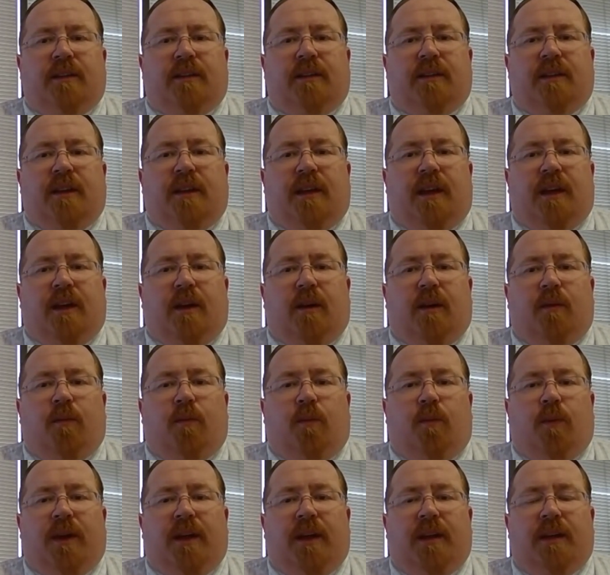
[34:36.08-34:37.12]
uh,
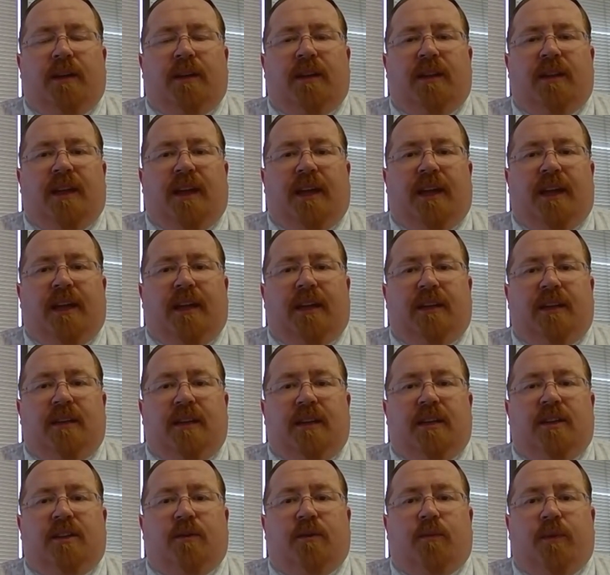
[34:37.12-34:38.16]
when they
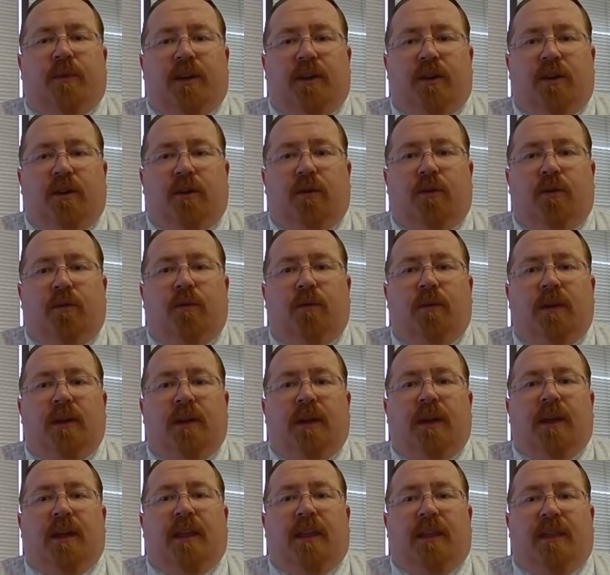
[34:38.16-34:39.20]
need to renew
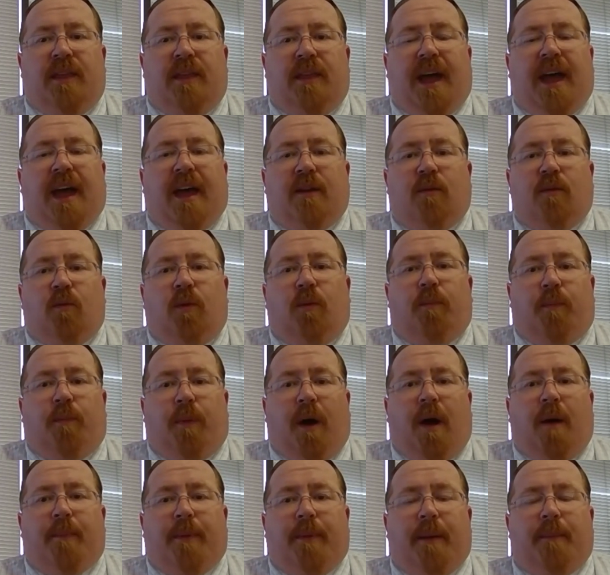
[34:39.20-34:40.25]
that will
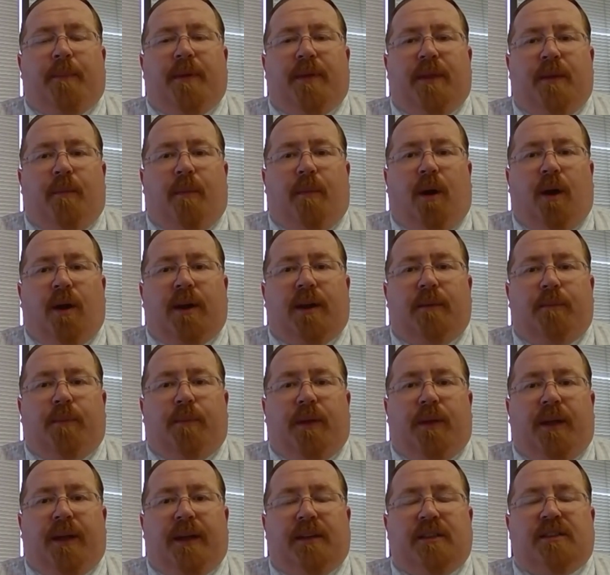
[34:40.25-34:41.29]
pop up in the
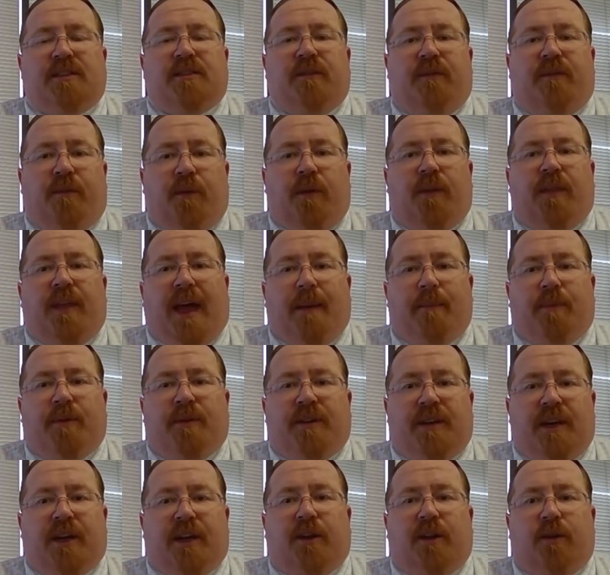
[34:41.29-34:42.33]
marketplace for that
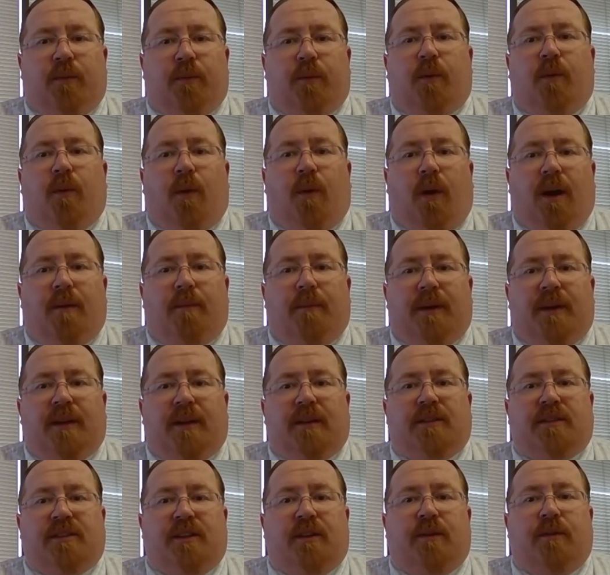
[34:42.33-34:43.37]
particular
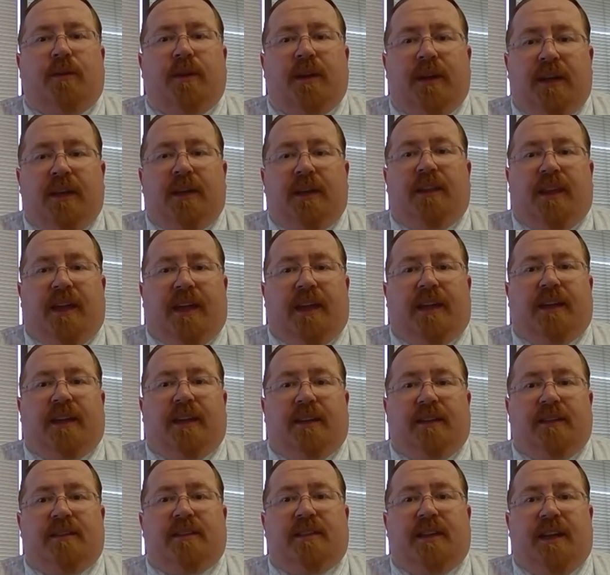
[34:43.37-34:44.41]
requirement. So they
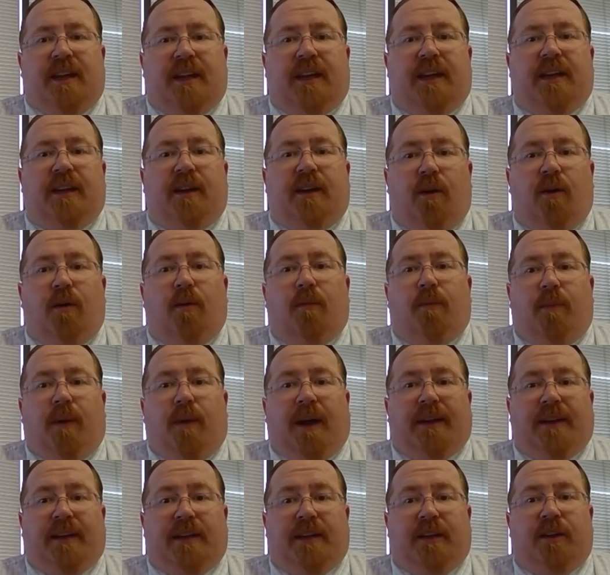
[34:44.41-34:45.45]
can say, oh,
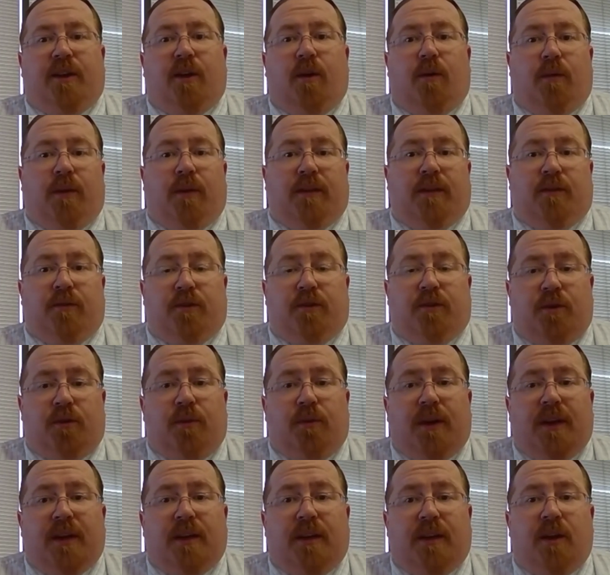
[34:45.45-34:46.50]
I need to go either
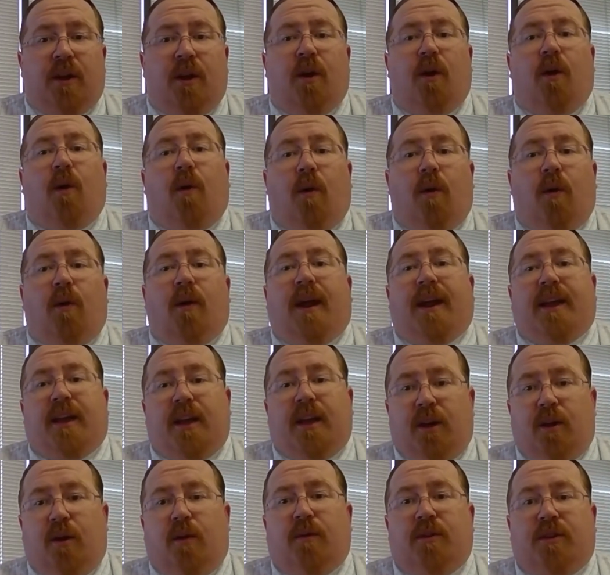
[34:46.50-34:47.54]
do it or I can
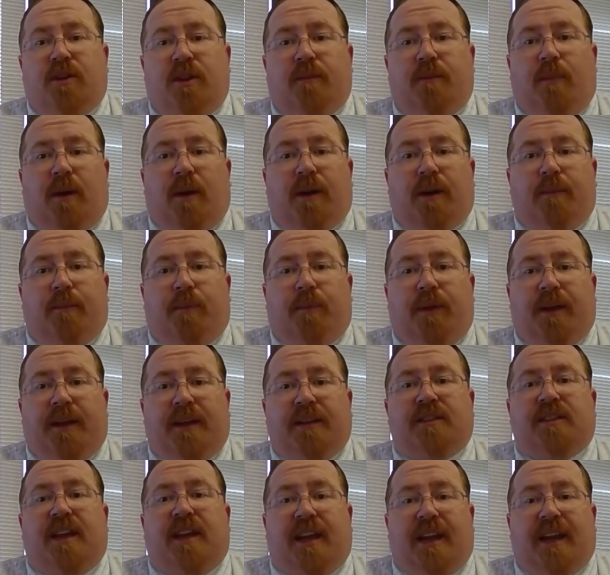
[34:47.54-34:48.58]
go into the
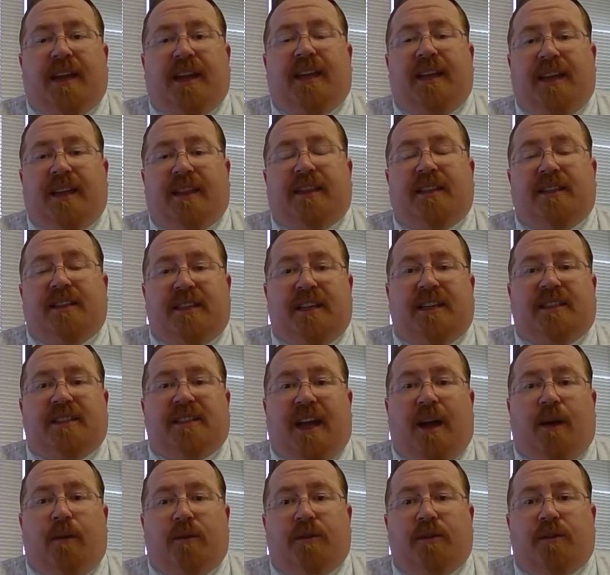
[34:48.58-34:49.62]
marketplace and I can get the six
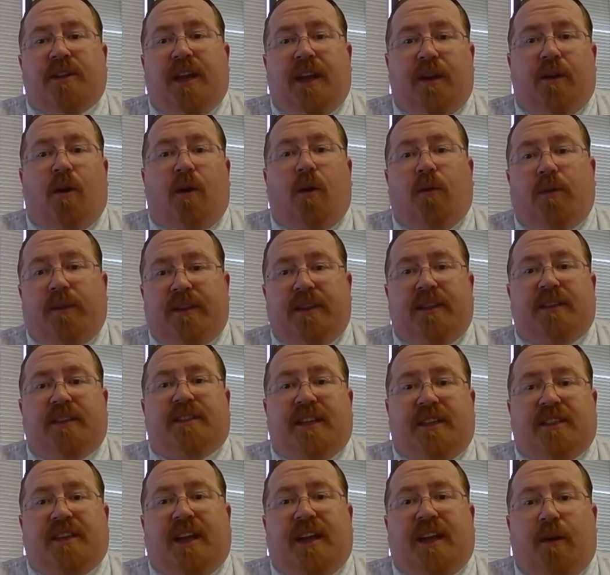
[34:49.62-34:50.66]
hours and only the
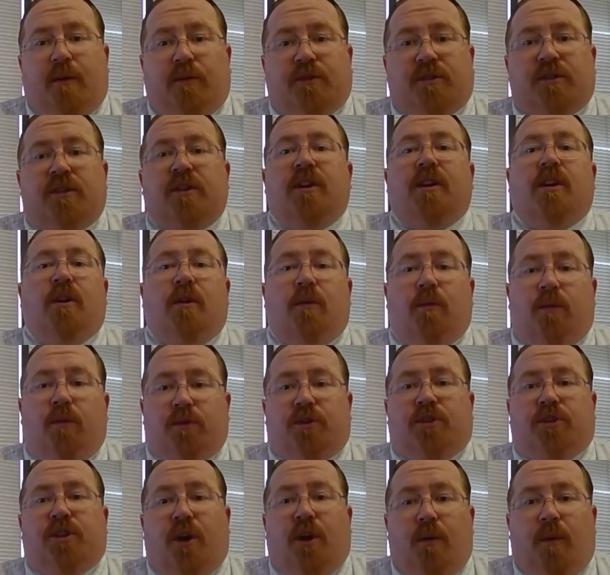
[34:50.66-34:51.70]
six hours will
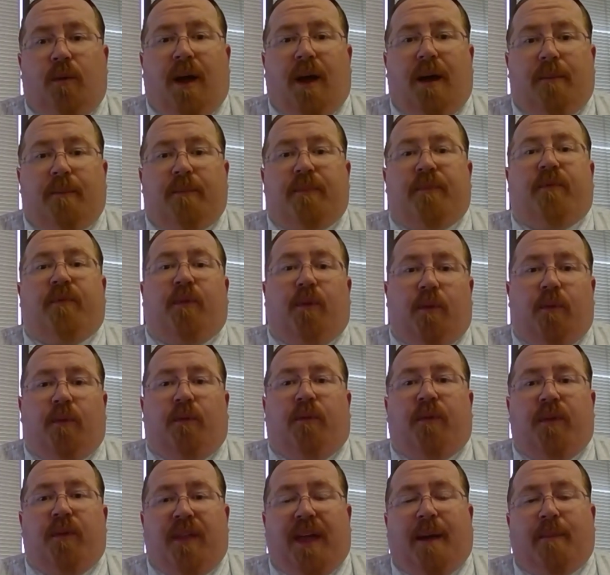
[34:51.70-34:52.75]
show up for,
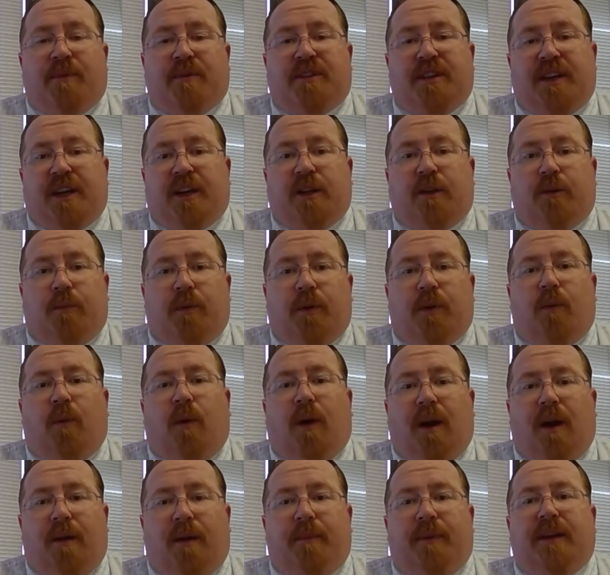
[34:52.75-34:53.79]
for that particular
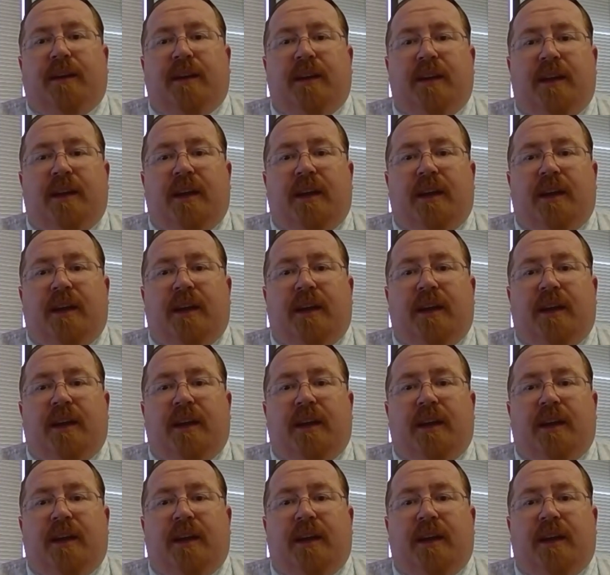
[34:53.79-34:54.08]
requirement.